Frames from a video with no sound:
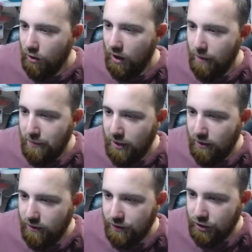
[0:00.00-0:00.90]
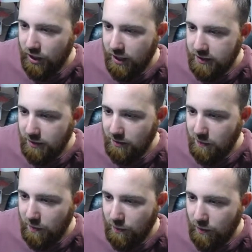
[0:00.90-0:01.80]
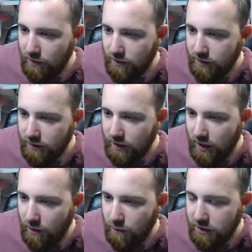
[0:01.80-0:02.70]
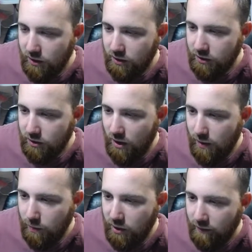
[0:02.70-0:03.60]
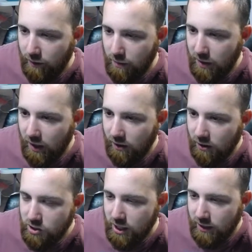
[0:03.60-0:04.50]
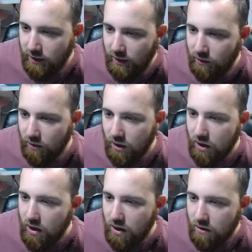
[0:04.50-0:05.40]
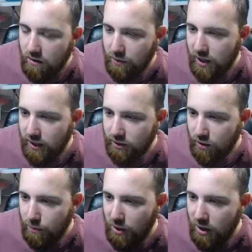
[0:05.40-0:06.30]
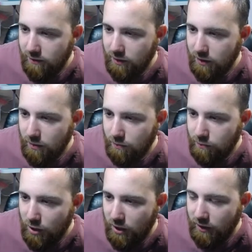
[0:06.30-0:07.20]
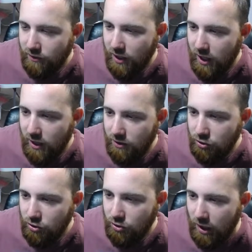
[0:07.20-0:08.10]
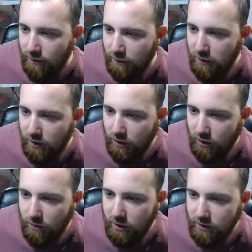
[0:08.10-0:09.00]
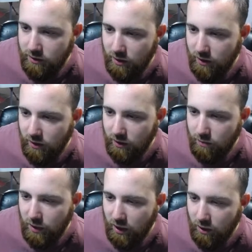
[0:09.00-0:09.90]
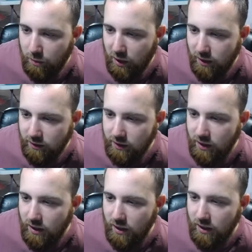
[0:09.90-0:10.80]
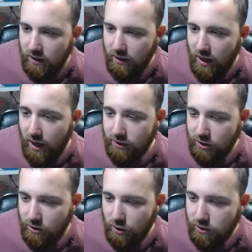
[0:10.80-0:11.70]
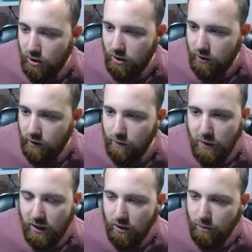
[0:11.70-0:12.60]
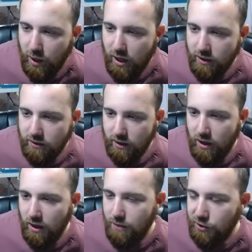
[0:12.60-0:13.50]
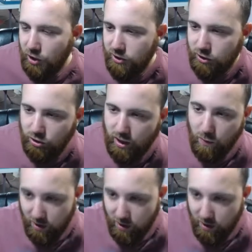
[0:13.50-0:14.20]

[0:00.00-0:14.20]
here on the chat, see what people are saying. What's a good starting plant for a beginner? Jenny Lee replies, Crypt Parva, Broadleaf Sage, Java Fern, Anubis are good beginner plants. Yeah, so those are all good beginner plants. Um, you could also try Water